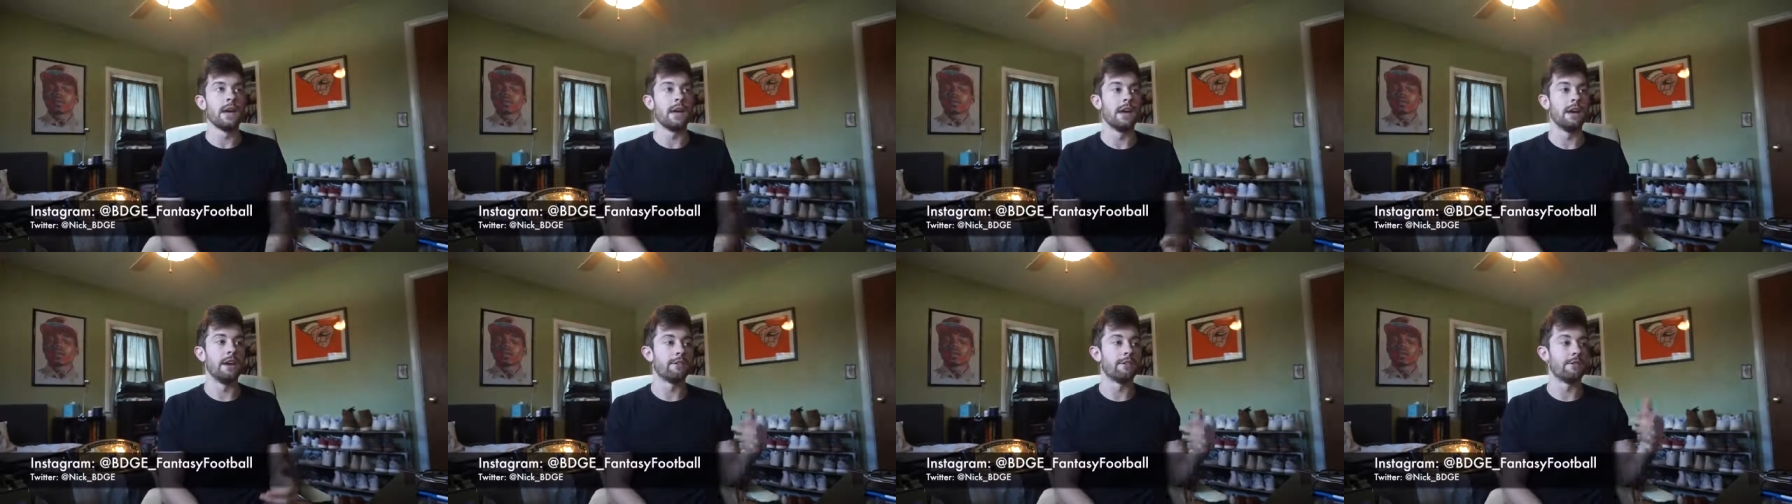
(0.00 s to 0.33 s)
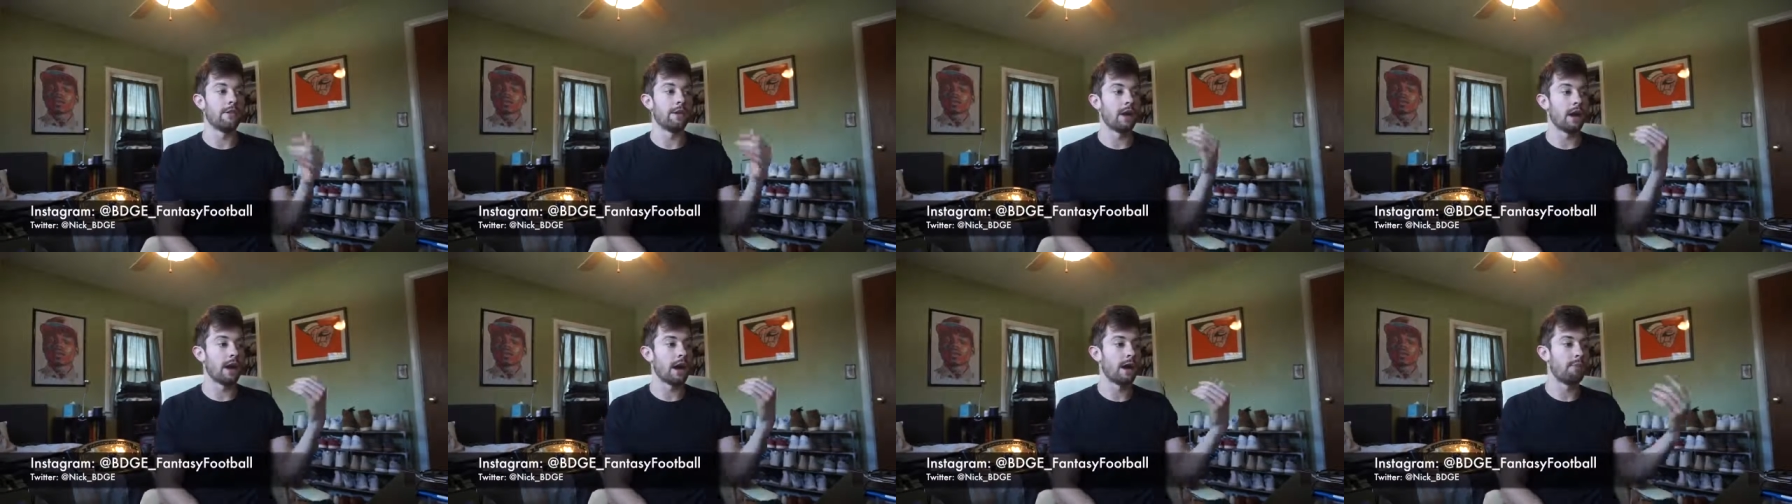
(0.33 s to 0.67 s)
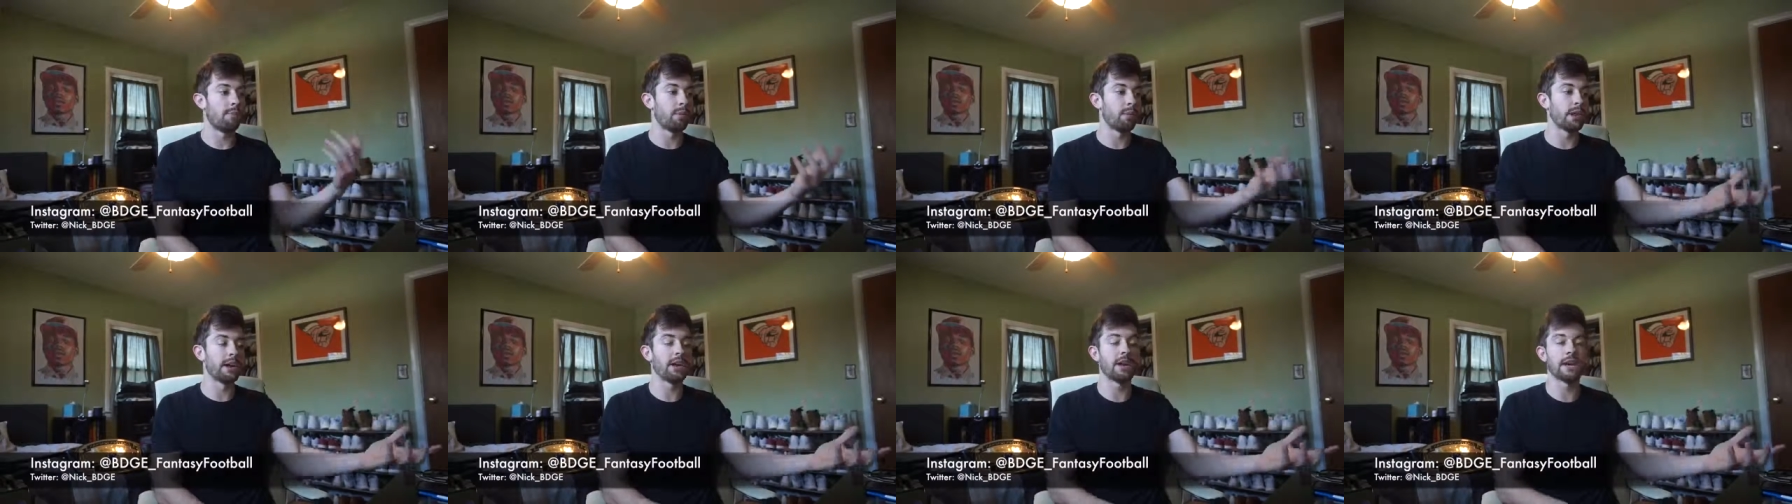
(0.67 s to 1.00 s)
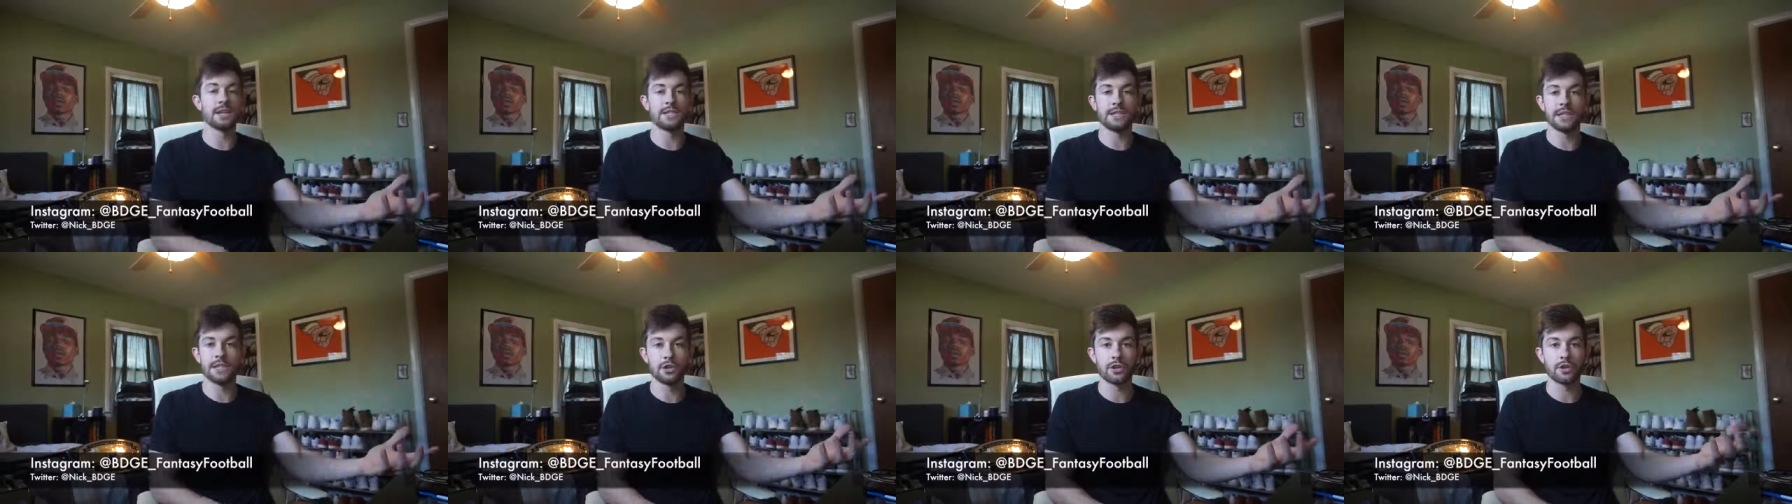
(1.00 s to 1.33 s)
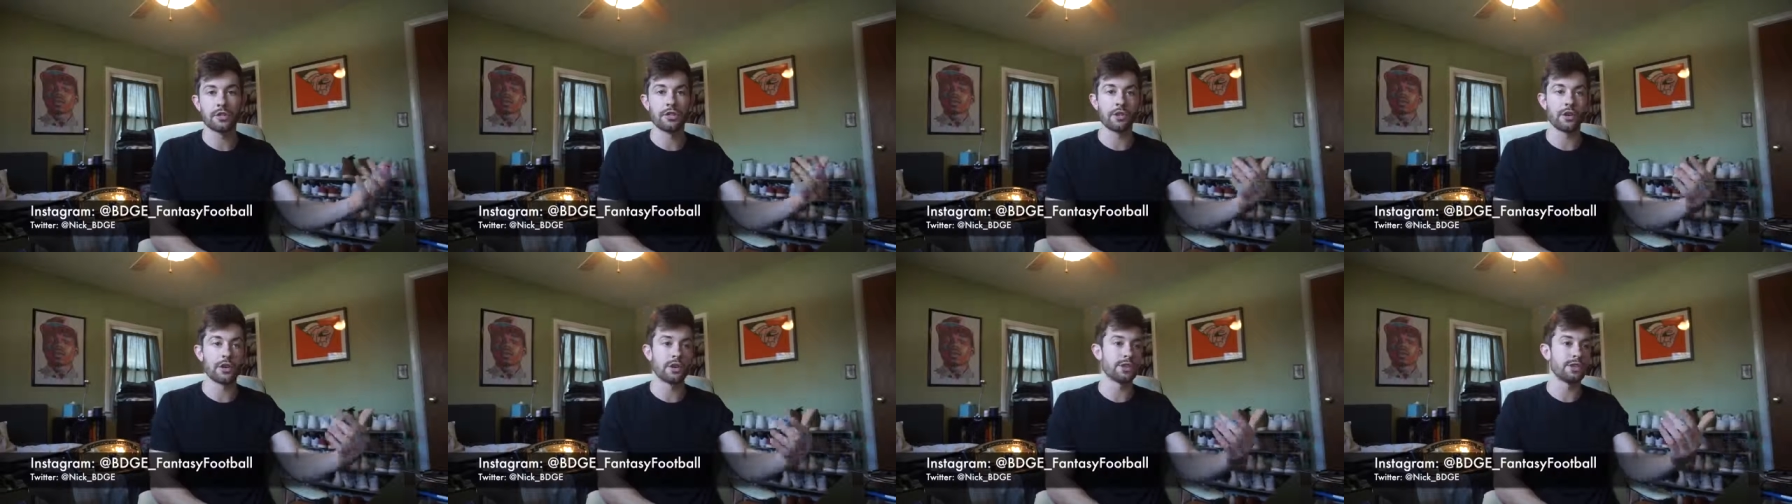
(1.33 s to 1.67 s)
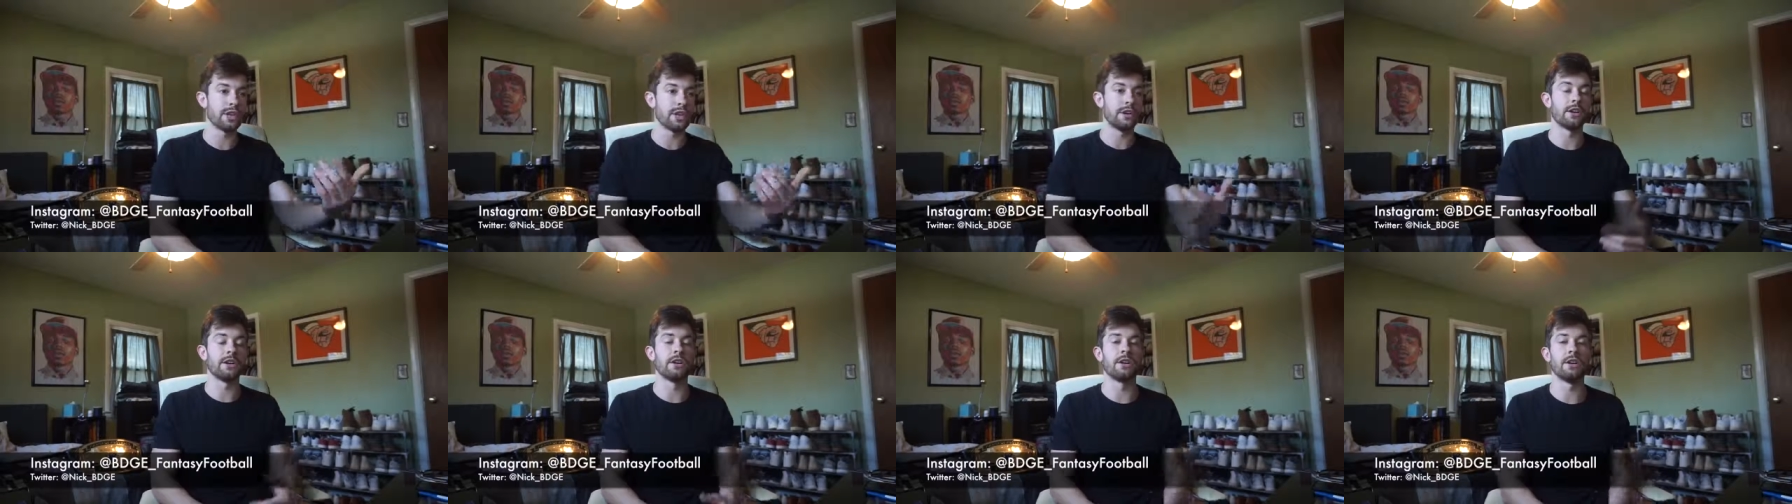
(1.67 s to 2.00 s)
If a player gets injured
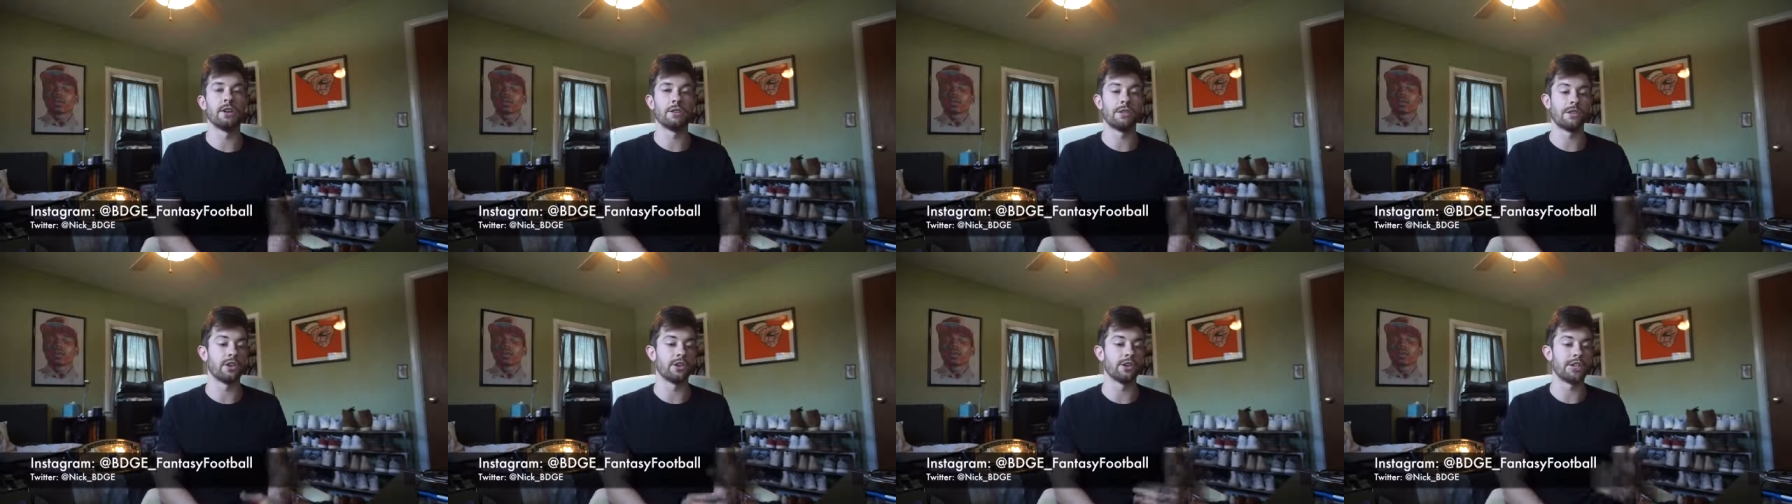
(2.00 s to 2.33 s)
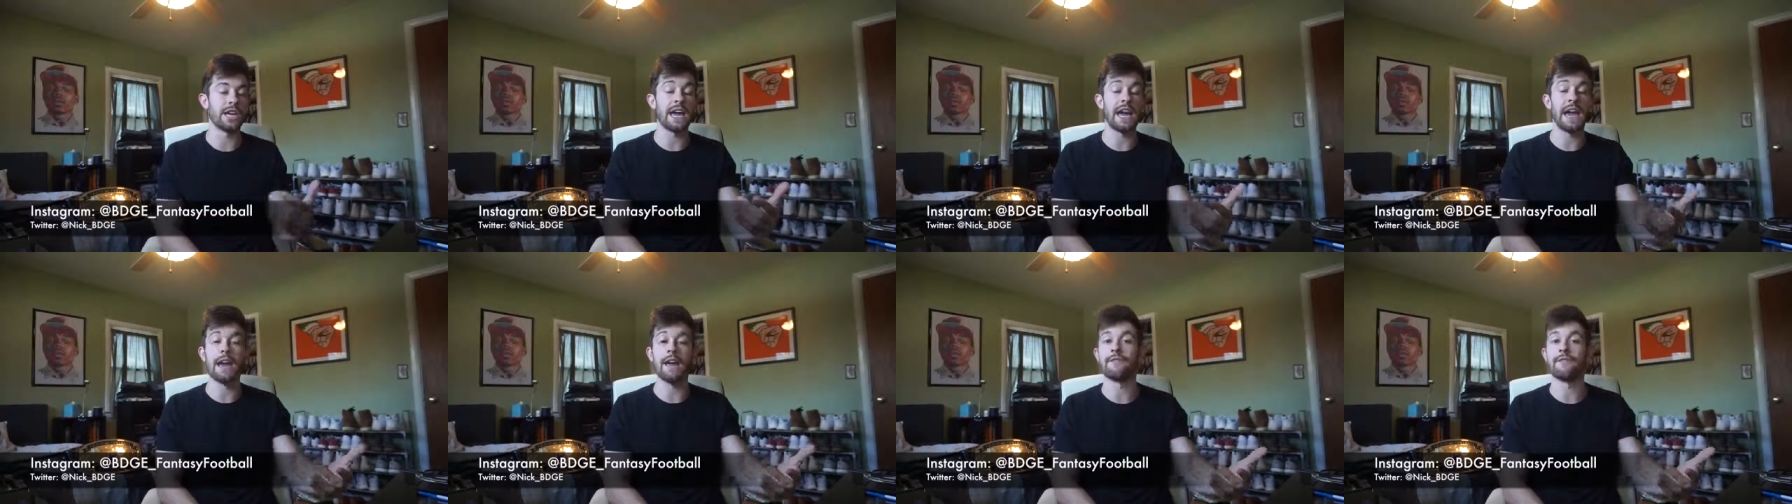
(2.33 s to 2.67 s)
Thursday